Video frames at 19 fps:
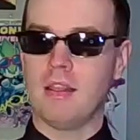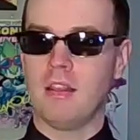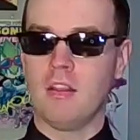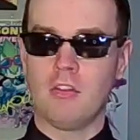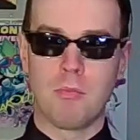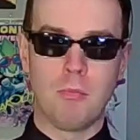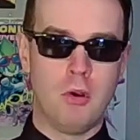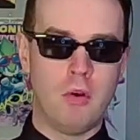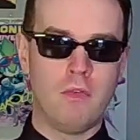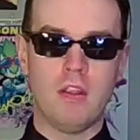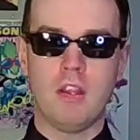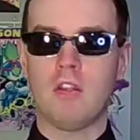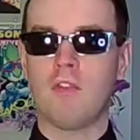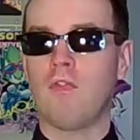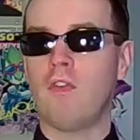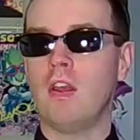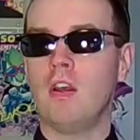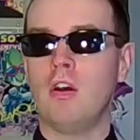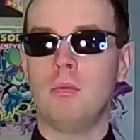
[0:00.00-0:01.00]
these movies
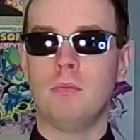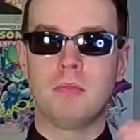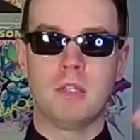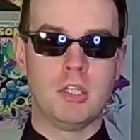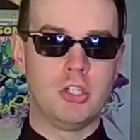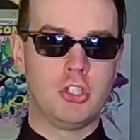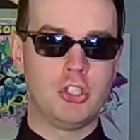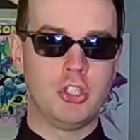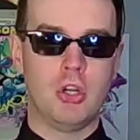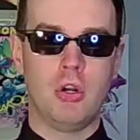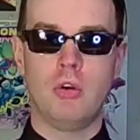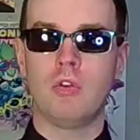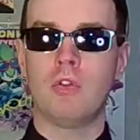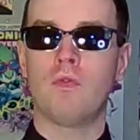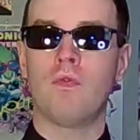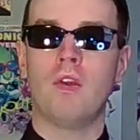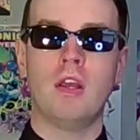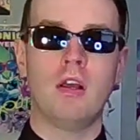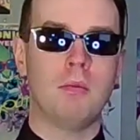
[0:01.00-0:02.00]
filmed, these shows
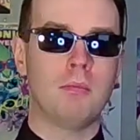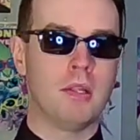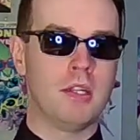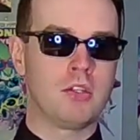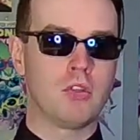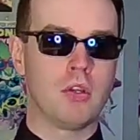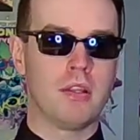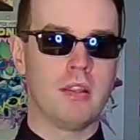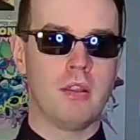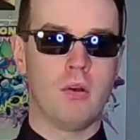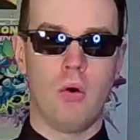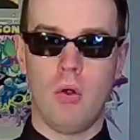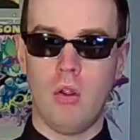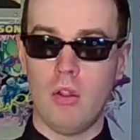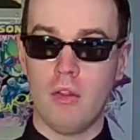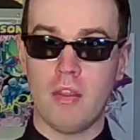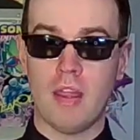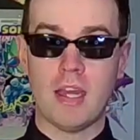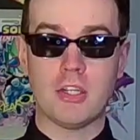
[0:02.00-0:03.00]
filmed. It's
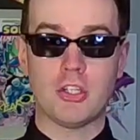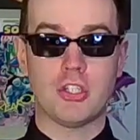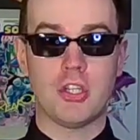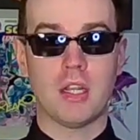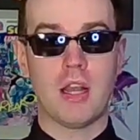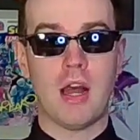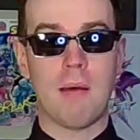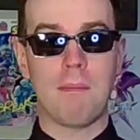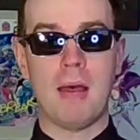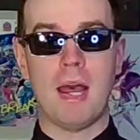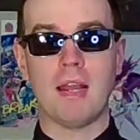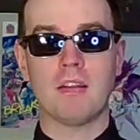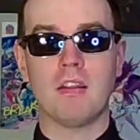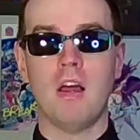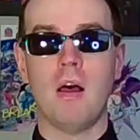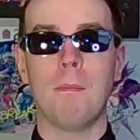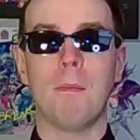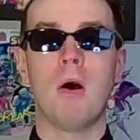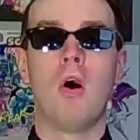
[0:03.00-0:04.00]
all that shit got backed
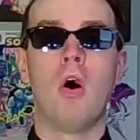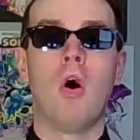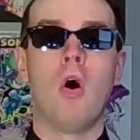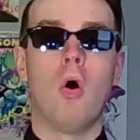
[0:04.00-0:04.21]
up.